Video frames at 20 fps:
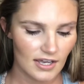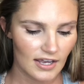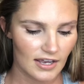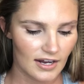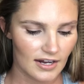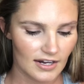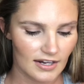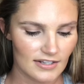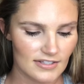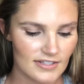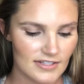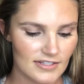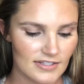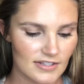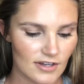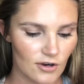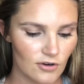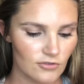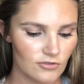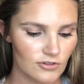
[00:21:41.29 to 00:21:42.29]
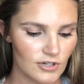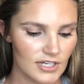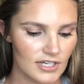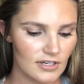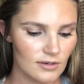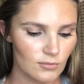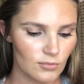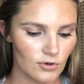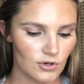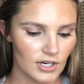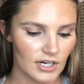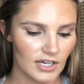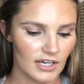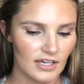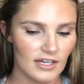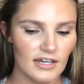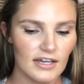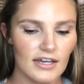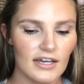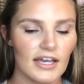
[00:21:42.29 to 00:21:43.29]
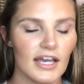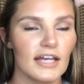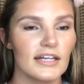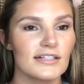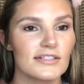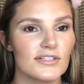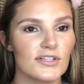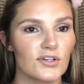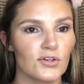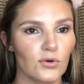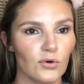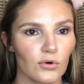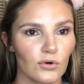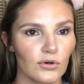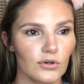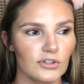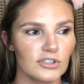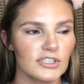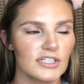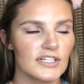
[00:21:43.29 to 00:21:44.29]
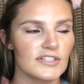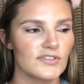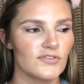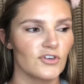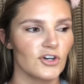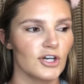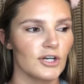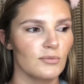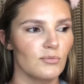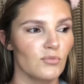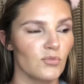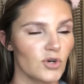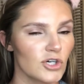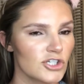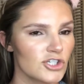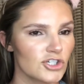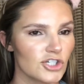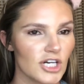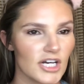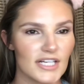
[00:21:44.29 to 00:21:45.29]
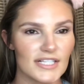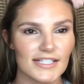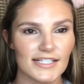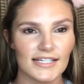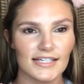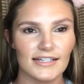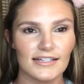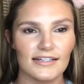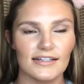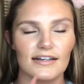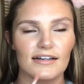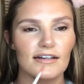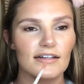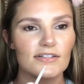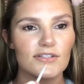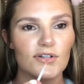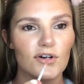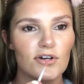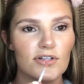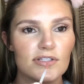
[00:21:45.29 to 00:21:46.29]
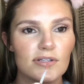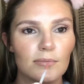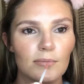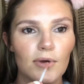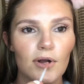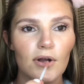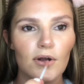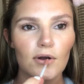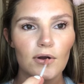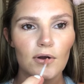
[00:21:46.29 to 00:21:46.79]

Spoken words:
And it is so freaking pretty, and it's an oil. It's very moisturizing. It's awesome.